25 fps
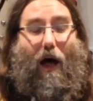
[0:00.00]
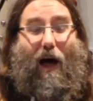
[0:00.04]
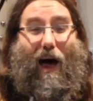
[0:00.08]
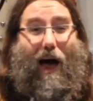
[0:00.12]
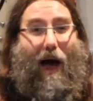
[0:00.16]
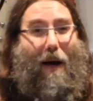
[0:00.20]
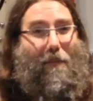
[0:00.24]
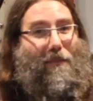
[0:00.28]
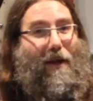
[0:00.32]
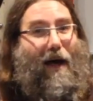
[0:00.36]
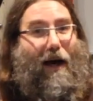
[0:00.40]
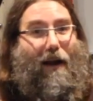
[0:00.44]

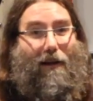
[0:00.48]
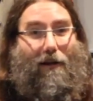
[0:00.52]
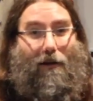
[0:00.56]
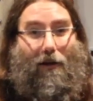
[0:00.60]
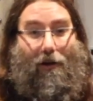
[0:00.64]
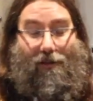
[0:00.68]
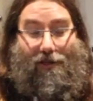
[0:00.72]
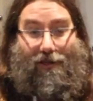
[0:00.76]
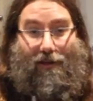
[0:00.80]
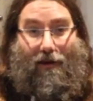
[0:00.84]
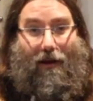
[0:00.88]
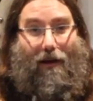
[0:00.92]
I'm not a
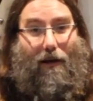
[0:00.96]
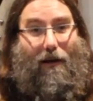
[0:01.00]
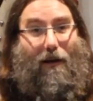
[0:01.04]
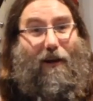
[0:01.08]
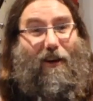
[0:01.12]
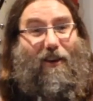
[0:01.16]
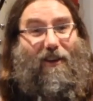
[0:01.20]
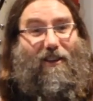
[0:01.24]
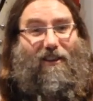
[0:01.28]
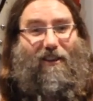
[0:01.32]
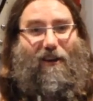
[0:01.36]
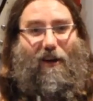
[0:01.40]
luthier,
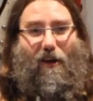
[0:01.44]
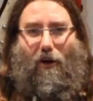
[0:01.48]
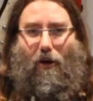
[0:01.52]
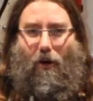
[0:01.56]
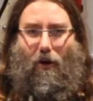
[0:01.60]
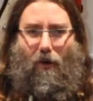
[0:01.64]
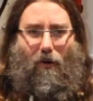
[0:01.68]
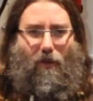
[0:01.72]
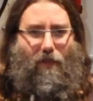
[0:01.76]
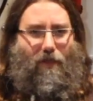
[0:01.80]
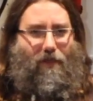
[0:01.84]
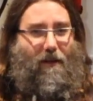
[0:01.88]

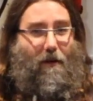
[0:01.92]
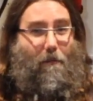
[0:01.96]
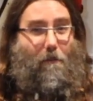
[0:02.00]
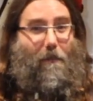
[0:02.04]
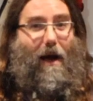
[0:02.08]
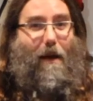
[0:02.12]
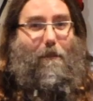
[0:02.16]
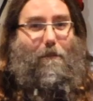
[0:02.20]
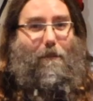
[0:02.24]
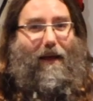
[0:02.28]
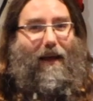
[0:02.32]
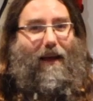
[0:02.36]
so there
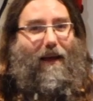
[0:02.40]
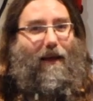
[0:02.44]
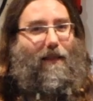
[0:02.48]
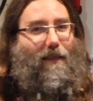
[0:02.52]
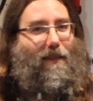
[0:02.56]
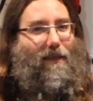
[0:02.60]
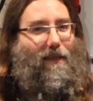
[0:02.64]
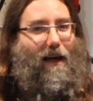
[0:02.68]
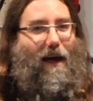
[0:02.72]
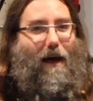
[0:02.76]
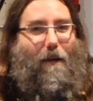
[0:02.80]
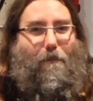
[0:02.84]
might be a
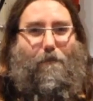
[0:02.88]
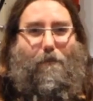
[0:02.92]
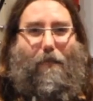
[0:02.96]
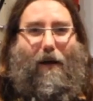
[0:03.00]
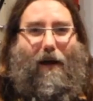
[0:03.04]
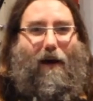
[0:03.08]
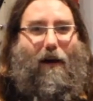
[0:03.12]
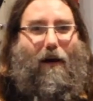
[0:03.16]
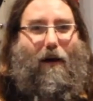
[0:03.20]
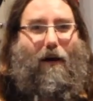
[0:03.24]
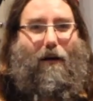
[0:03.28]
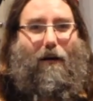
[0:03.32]
lot
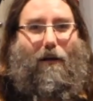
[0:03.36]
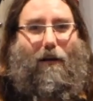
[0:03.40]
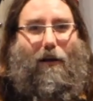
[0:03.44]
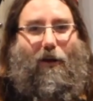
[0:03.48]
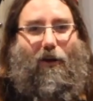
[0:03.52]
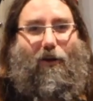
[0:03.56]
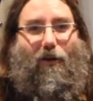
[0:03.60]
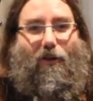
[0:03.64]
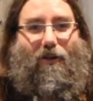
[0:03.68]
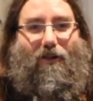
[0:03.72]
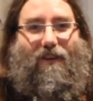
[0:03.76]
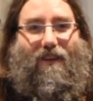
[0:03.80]
better
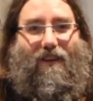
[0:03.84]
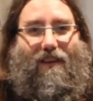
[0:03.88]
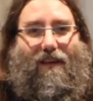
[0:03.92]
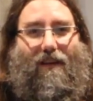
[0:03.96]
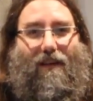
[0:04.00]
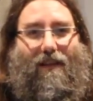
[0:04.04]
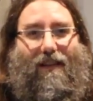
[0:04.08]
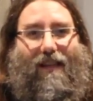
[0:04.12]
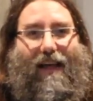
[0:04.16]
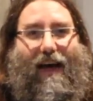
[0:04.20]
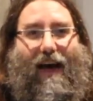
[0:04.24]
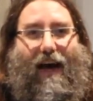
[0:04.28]
glues
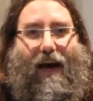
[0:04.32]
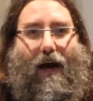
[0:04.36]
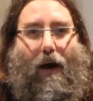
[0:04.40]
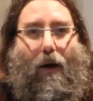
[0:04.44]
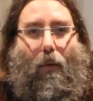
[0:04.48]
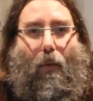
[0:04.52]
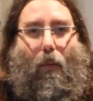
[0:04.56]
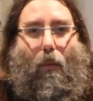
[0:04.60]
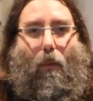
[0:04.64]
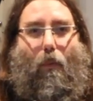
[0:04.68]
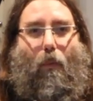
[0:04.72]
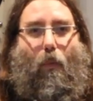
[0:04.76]
that
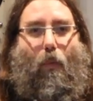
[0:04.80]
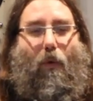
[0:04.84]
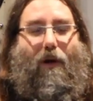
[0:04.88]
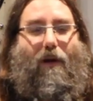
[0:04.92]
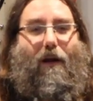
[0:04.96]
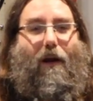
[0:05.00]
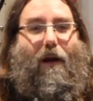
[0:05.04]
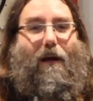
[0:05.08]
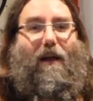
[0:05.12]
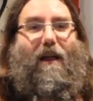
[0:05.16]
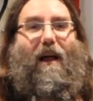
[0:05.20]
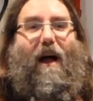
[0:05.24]

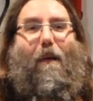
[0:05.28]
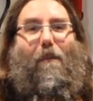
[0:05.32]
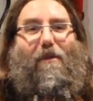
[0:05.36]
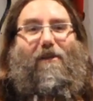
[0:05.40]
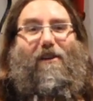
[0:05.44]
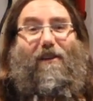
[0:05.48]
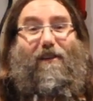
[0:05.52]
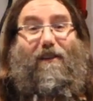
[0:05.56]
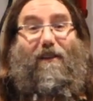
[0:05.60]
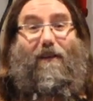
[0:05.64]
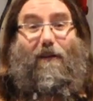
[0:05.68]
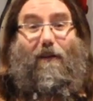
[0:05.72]
would
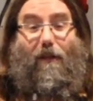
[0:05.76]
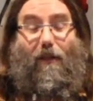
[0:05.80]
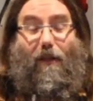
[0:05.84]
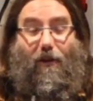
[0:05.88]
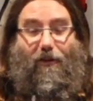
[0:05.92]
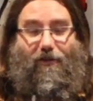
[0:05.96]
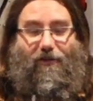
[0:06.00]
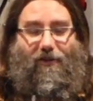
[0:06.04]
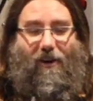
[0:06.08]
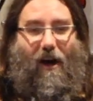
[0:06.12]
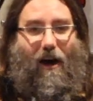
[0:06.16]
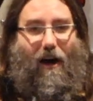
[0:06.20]
accomplish the
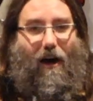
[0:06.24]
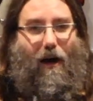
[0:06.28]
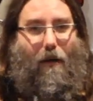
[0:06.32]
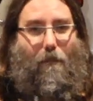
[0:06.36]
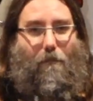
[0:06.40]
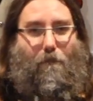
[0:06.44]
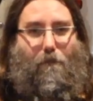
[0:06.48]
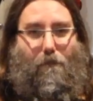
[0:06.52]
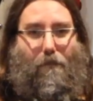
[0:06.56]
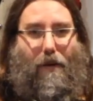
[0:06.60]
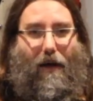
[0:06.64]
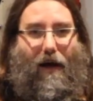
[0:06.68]

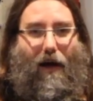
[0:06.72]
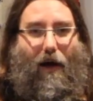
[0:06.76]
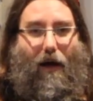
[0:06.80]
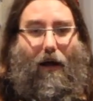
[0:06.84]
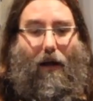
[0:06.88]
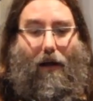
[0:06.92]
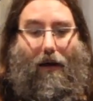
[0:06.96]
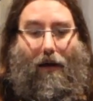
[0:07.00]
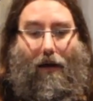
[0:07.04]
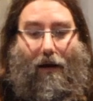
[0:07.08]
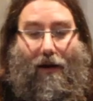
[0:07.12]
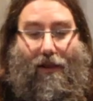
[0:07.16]
job,
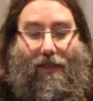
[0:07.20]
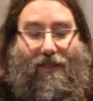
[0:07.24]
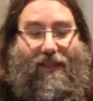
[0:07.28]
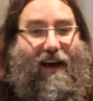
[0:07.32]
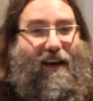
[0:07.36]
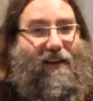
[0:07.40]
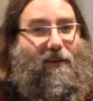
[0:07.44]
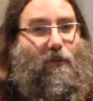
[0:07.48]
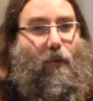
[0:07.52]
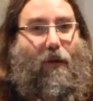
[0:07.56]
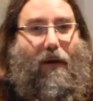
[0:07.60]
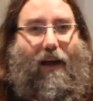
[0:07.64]
but
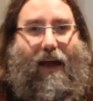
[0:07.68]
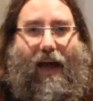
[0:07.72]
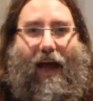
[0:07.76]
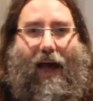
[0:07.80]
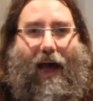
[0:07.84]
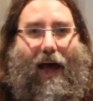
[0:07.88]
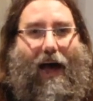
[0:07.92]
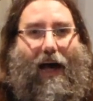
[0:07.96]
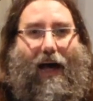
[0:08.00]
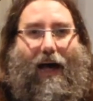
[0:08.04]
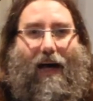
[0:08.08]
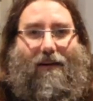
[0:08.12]
that's what I
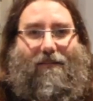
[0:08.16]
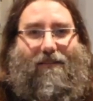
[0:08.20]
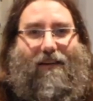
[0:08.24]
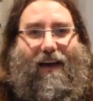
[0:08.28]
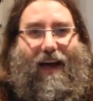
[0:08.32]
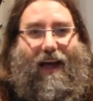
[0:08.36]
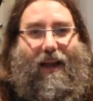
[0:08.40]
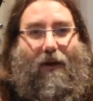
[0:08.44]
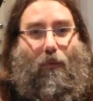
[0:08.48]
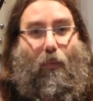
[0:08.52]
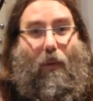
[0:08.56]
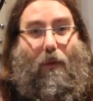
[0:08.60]
have,
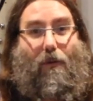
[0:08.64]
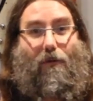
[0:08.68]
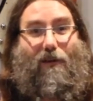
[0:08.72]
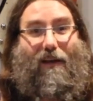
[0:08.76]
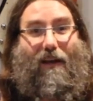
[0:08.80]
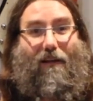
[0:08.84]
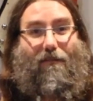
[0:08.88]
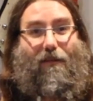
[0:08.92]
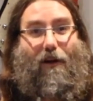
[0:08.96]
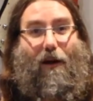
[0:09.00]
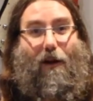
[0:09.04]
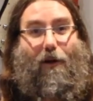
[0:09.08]
and we will
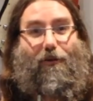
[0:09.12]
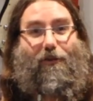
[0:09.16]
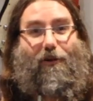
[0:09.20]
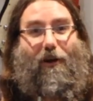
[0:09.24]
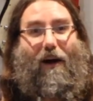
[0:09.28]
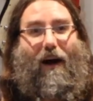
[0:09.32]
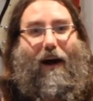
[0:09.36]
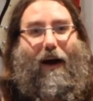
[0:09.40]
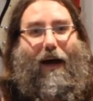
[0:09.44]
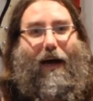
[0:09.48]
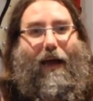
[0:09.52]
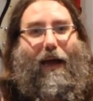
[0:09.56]
give it a
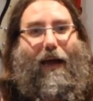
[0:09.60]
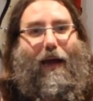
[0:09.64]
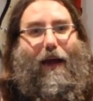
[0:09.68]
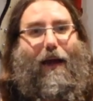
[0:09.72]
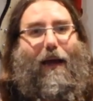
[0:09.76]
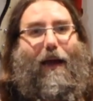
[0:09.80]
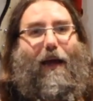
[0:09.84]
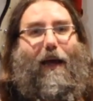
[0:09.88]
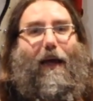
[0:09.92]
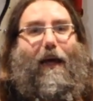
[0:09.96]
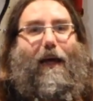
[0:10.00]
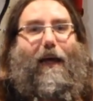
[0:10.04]
try.
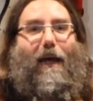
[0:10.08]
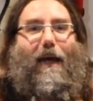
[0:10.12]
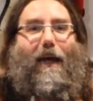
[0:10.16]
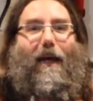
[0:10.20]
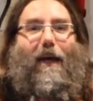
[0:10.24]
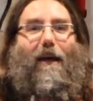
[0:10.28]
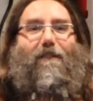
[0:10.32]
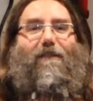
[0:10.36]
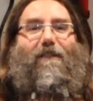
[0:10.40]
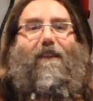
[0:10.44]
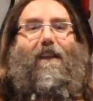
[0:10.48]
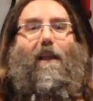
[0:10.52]

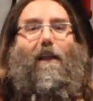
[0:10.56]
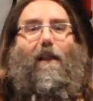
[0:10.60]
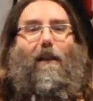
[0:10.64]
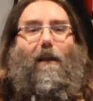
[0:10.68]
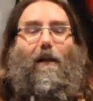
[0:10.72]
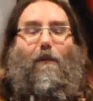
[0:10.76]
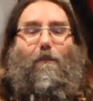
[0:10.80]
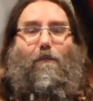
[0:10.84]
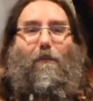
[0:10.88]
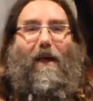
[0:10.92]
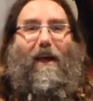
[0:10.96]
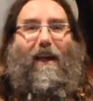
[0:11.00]
If in a
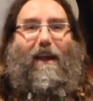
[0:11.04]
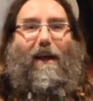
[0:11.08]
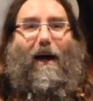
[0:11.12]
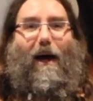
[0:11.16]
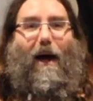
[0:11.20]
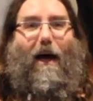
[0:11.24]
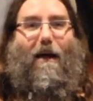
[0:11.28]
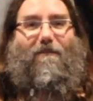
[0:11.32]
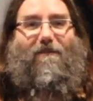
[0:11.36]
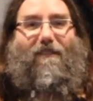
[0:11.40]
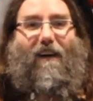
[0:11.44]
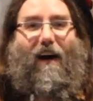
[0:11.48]
little bit
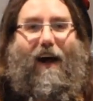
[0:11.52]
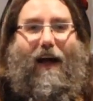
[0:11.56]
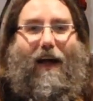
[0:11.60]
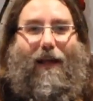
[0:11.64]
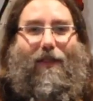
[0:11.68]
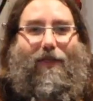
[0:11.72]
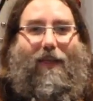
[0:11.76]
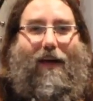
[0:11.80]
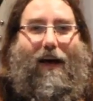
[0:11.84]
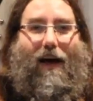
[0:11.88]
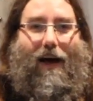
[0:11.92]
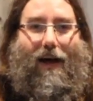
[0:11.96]
I
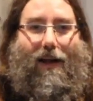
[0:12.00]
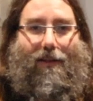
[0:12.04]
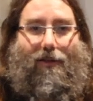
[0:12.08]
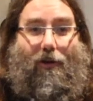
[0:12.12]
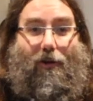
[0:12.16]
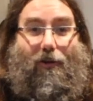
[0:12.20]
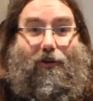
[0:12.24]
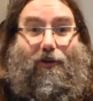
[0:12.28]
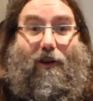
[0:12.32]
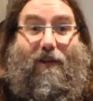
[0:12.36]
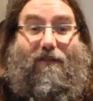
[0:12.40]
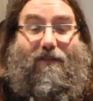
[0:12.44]
find that
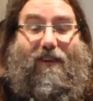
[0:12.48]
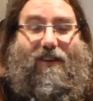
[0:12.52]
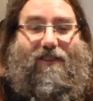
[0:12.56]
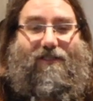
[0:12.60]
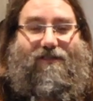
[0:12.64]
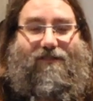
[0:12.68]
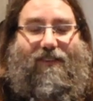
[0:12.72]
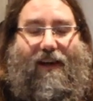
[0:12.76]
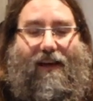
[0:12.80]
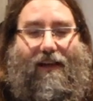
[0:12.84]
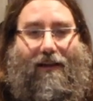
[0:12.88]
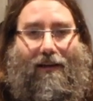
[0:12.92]
those rivets
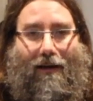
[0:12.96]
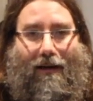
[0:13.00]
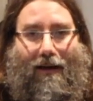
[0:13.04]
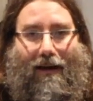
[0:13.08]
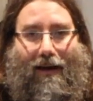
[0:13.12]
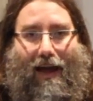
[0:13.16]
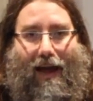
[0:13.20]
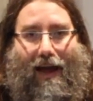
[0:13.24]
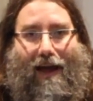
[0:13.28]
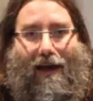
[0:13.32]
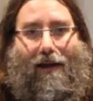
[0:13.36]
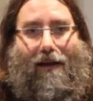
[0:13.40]
fail
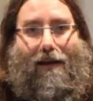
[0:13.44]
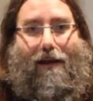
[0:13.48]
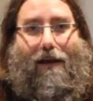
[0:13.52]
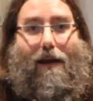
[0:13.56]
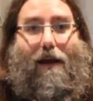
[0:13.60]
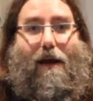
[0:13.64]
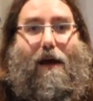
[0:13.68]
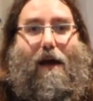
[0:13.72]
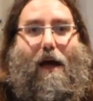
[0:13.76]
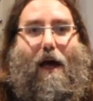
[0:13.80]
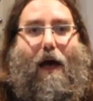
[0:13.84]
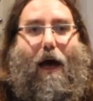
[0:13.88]

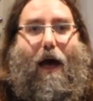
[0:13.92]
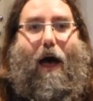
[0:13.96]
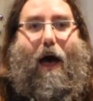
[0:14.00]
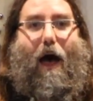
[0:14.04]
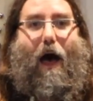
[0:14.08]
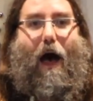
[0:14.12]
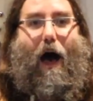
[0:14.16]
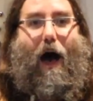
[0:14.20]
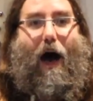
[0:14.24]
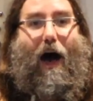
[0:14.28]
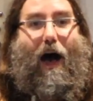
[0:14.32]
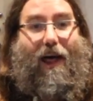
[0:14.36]
again,
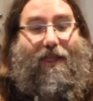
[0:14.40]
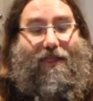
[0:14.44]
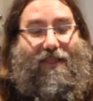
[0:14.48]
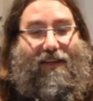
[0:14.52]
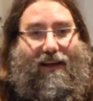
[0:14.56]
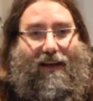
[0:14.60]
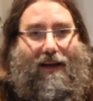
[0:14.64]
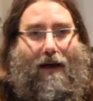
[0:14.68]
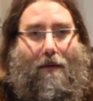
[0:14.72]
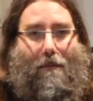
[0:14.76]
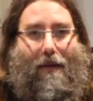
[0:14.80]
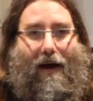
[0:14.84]
I
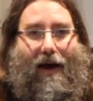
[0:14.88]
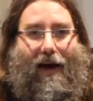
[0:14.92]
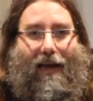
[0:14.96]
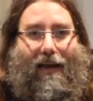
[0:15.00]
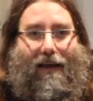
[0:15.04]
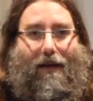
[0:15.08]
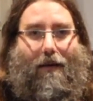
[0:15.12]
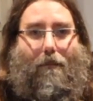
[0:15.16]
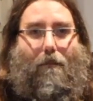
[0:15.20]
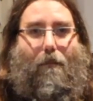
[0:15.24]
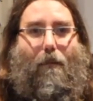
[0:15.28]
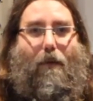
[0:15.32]
think I might